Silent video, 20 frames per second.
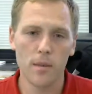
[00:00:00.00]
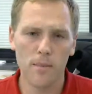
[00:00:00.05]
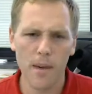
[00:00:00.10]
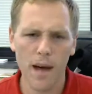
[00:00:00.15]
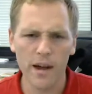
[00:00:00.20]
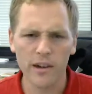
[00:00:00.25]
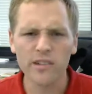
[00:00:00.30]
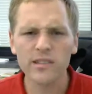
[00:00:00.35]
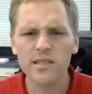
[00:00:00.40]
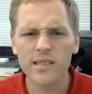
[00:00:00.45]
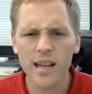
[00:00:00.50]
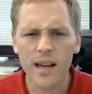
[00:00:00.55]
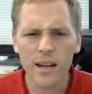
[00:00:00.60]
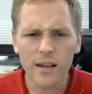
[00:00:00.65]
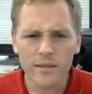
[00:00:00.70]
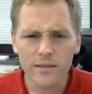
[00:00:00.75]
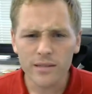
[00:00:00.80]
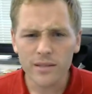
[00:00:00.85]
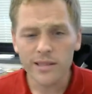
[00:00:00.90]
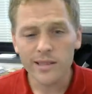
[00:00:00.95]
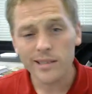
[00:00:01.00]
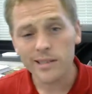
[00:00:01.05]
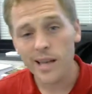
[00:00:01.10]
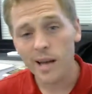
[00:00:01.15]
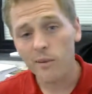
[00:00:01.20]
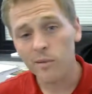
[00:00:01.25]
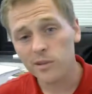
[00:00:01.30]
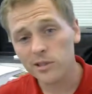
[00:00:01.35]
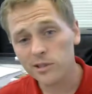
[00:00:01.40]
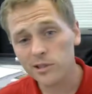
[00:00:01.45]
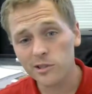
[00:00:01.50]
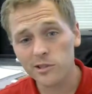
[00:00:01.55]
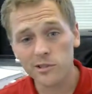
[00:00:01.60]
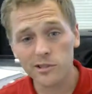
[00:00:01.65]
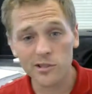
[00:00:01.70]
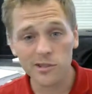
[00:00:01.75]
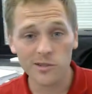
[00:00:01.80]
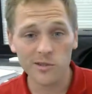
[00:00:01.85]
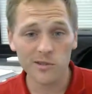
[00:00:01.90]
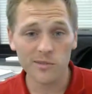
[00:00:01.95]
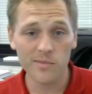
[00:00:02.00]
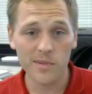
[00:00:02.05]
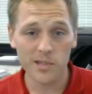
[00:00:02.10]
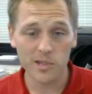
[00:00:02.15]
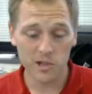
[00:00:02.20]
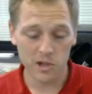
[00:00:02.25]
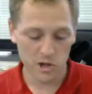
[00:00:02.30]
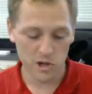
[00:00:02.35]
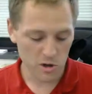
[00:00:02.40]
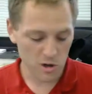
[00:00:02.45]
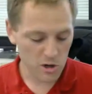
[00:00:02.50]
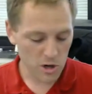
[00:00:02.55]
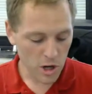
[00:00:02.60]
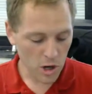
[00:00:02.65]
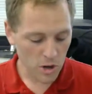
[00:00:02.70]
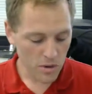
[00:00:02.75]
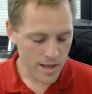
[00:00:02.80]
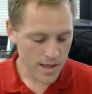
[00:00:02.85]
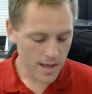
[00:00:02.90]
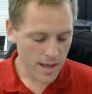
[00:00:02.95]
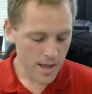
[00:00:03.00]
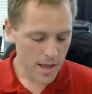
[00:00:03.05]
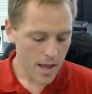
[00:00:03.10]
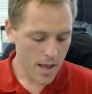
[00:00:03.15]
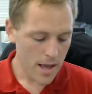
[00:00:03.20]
by yourselves, because I want you to make sure you know it.